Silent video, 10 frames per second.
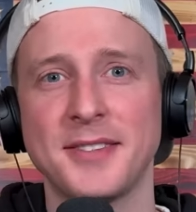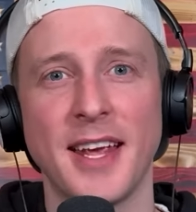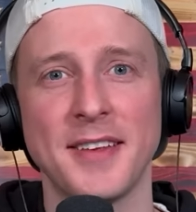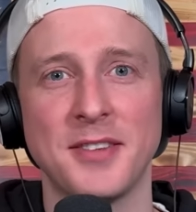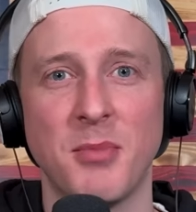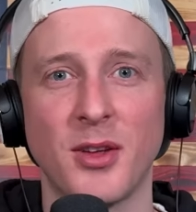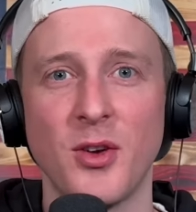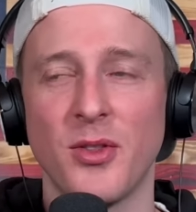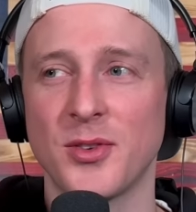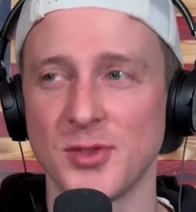say this in the book
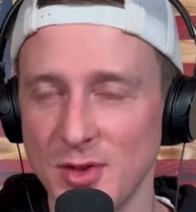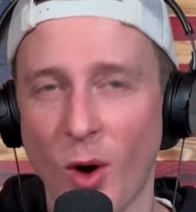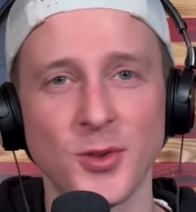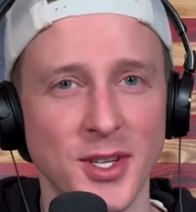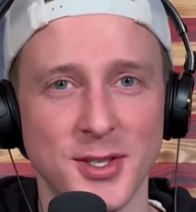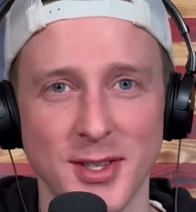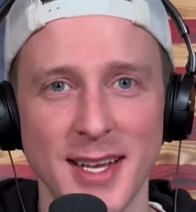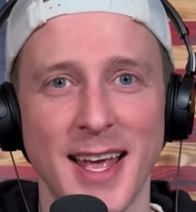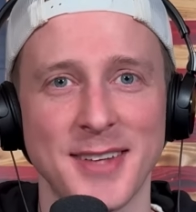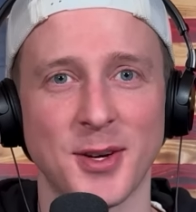too. There's no such
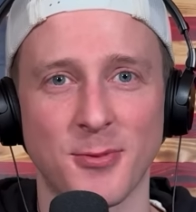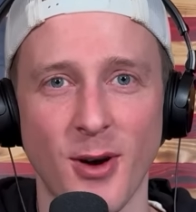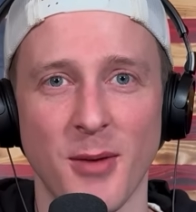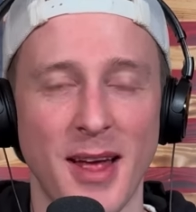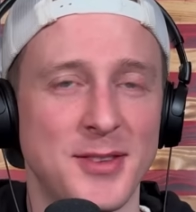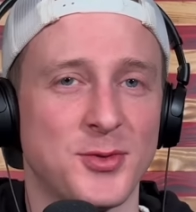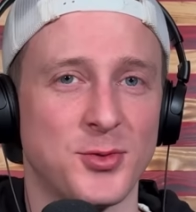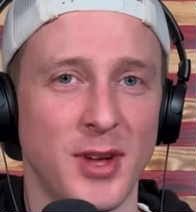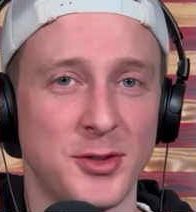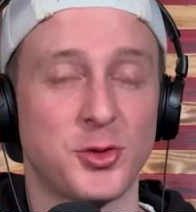thing as a grown-up.
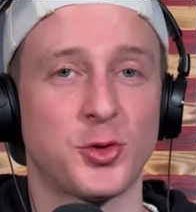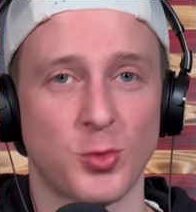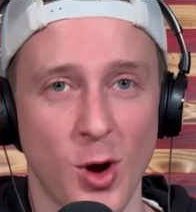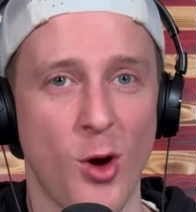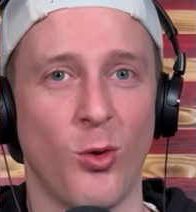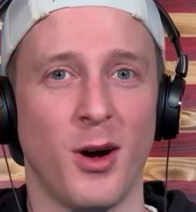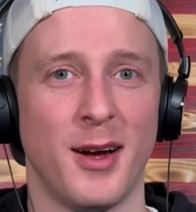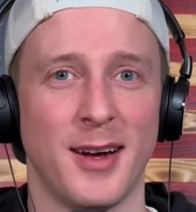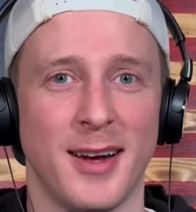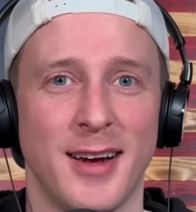It's true.
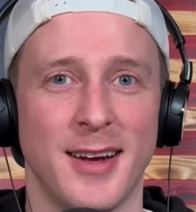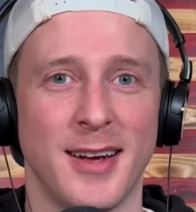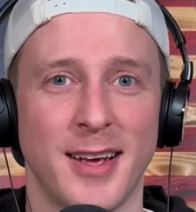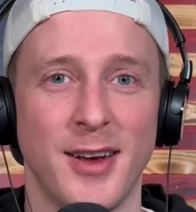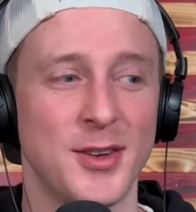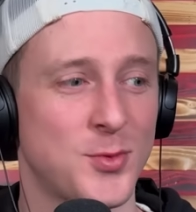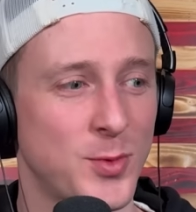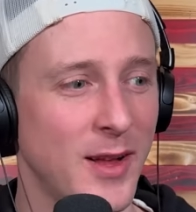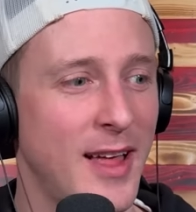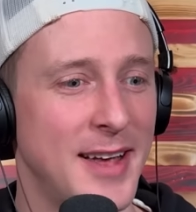You just
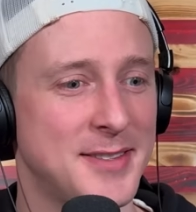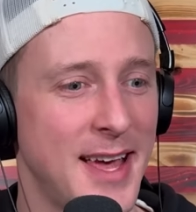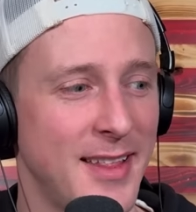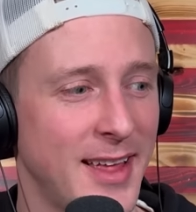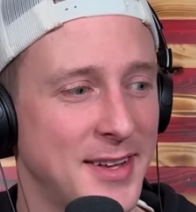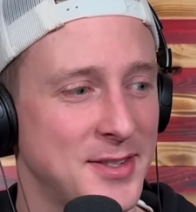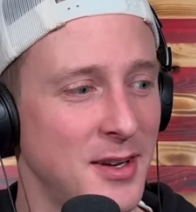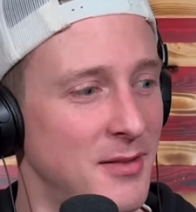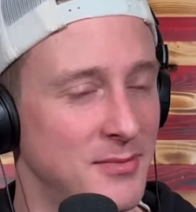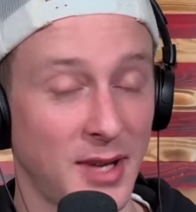realize that like
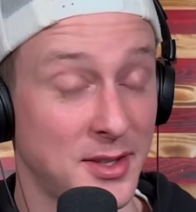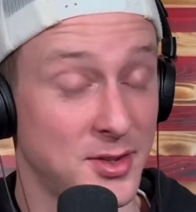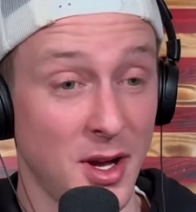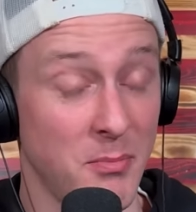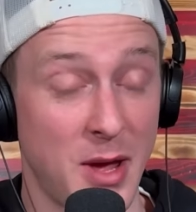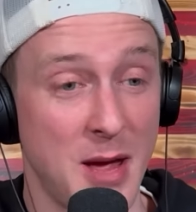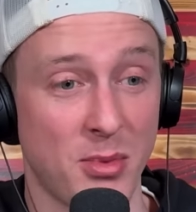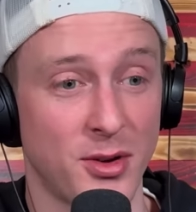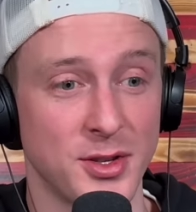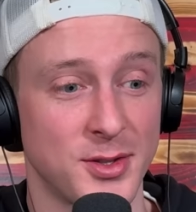some
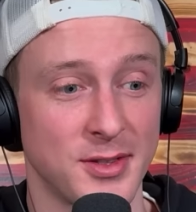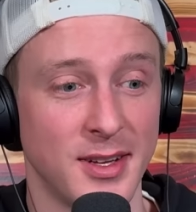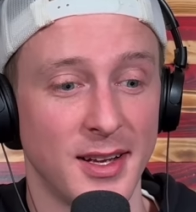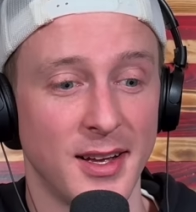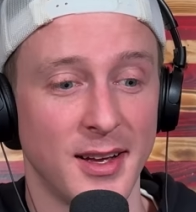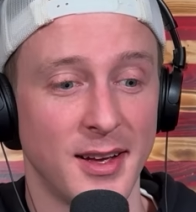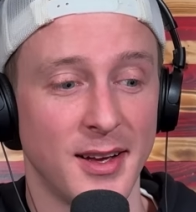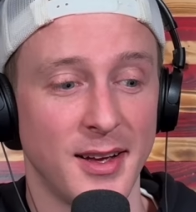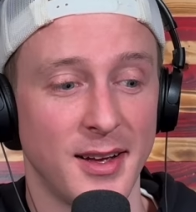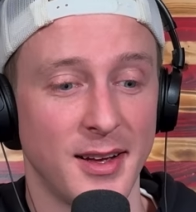people are just,
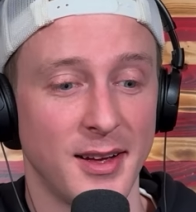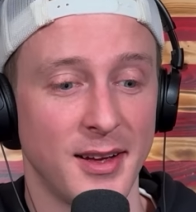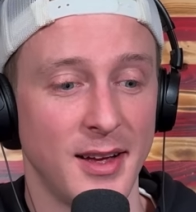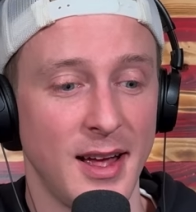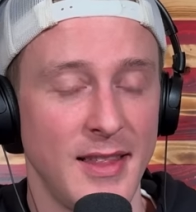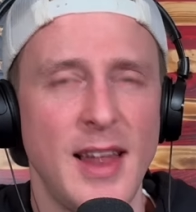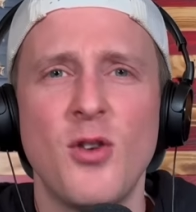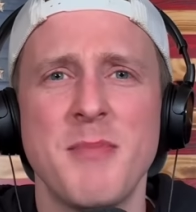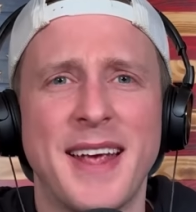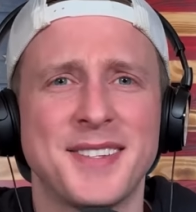they
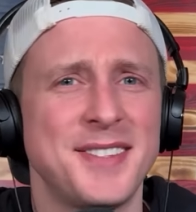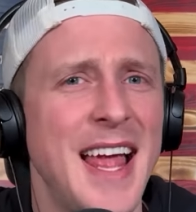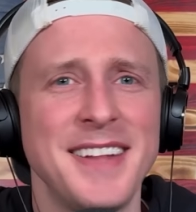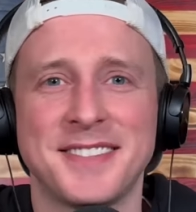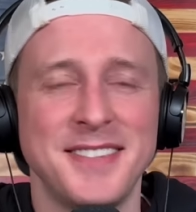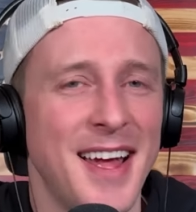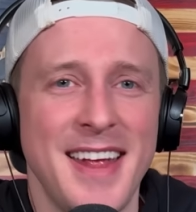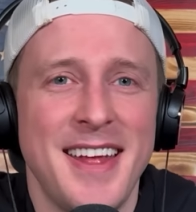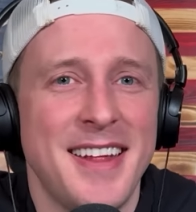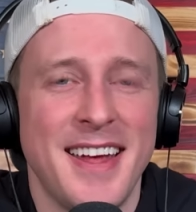don't make sense.
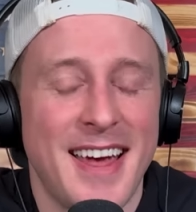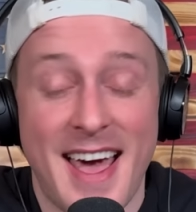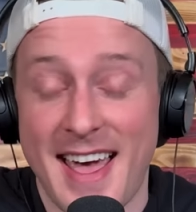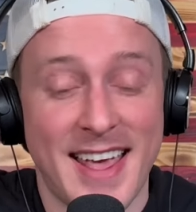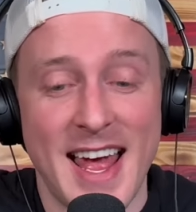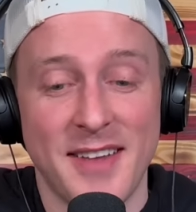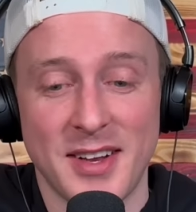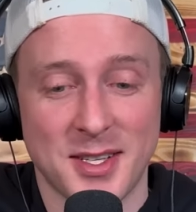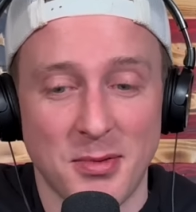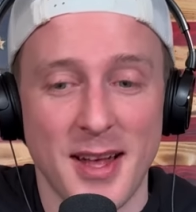I can't even
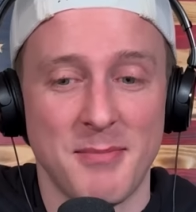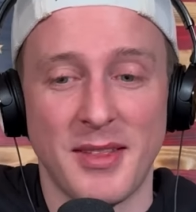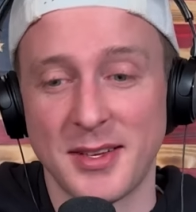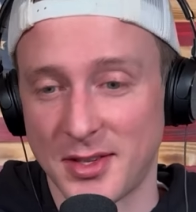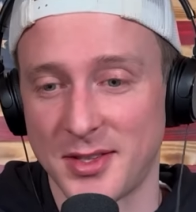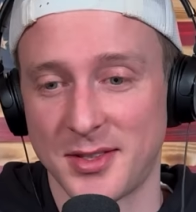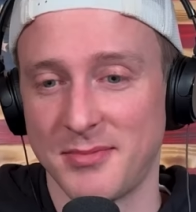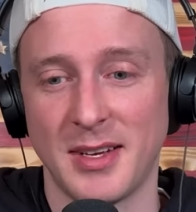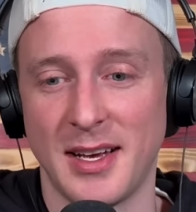explain it, but this is